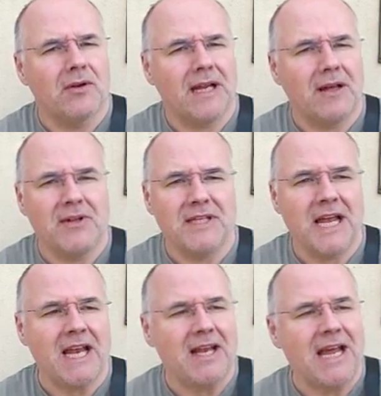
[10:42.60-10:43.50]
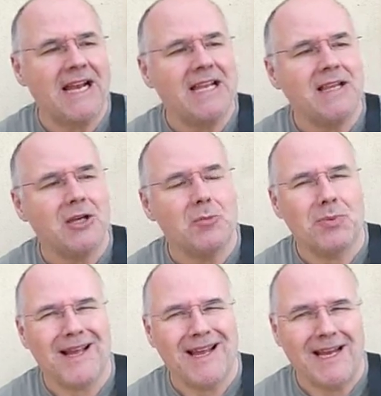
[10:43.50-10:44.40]
down this end, anything you
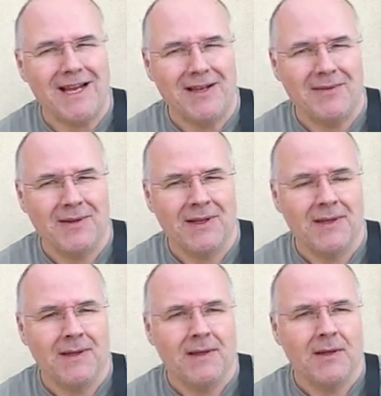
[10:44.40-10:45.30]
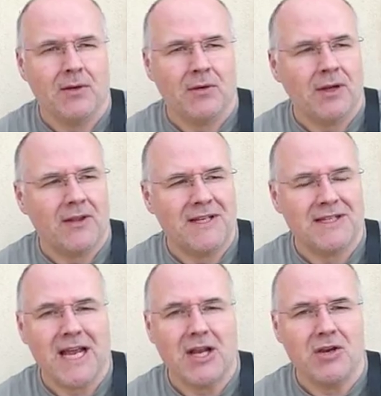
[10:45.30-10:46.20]
played at
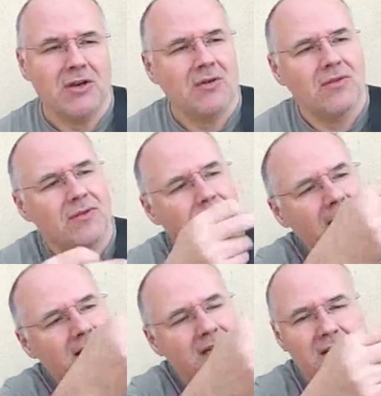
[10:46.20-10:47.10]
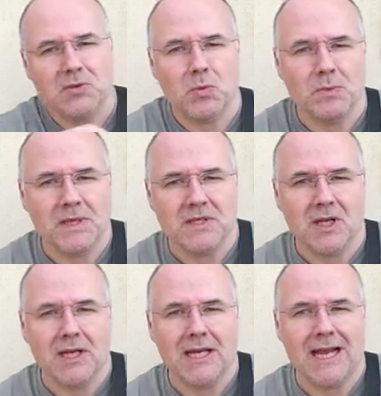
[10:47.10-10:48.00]
this end, the fretted notes would be
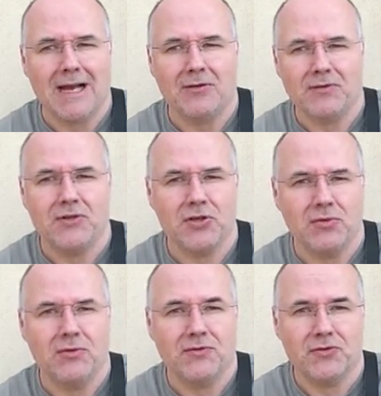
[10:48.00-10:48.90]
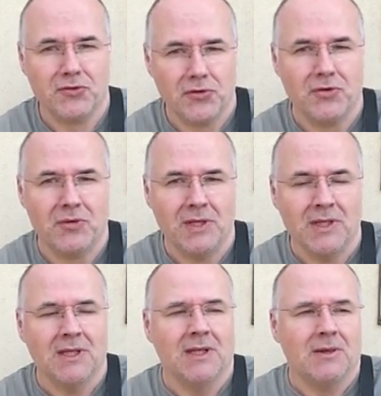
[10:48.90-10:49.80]
slightly out of tune of true,
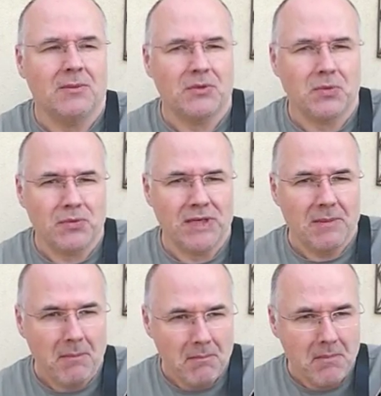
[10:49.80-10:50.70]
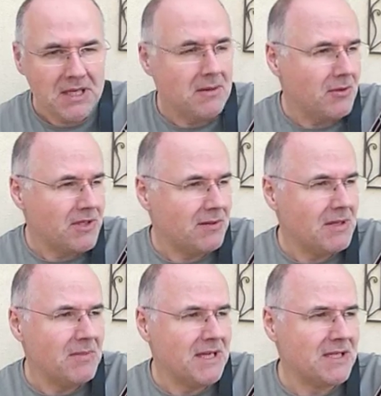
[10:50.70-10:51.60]
which would really
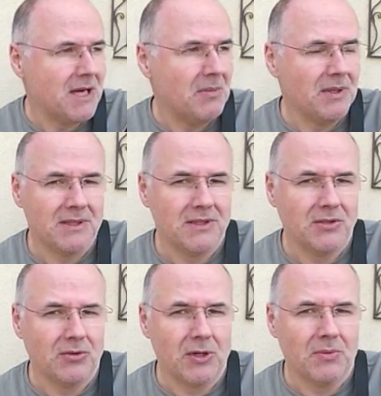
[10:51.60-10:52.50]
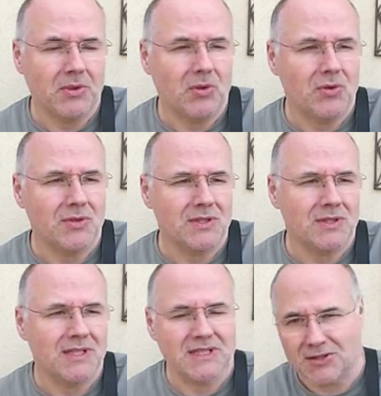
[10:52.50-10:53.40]
totally mess up your open
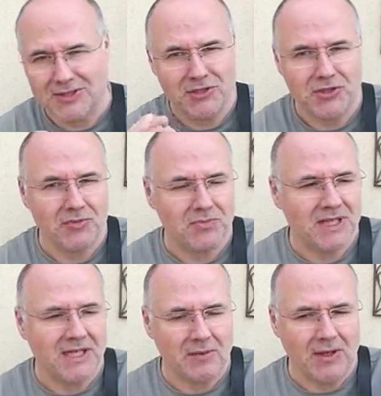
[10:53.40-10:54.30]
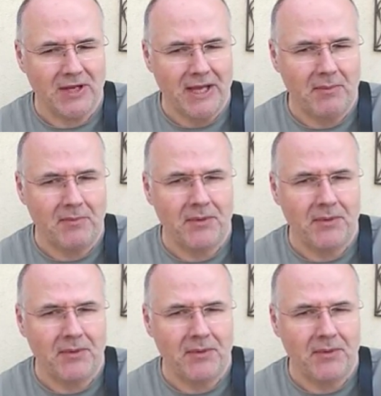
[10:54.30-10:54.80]
chords. This is not in tune particularly well now.